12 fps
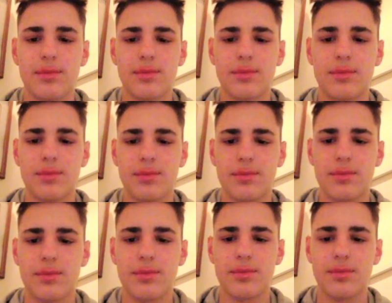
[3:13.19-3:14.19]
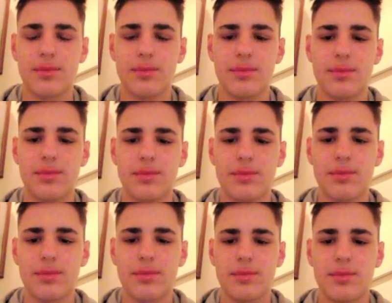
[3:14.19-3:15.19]

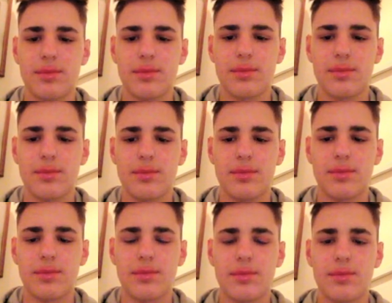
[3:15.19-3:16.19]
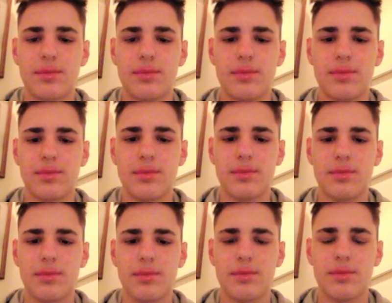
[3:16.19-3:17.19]

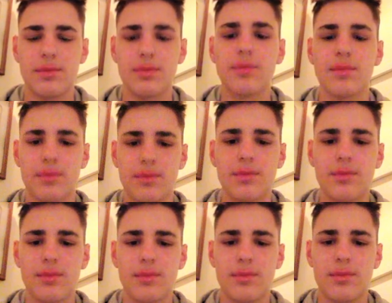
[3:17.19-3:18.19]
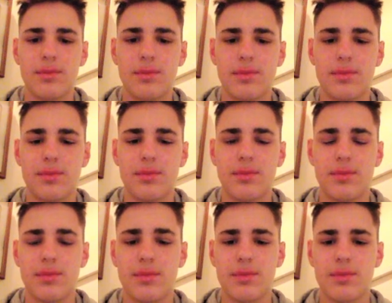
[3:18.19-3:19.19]

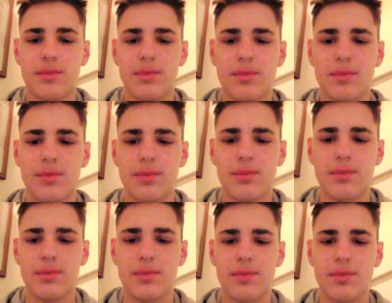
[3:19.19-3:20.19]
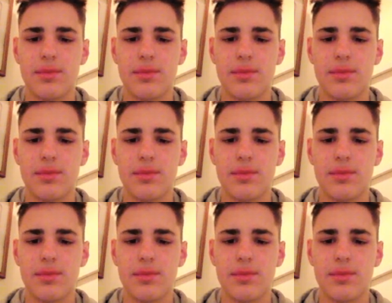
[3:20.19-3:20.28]
[no speech]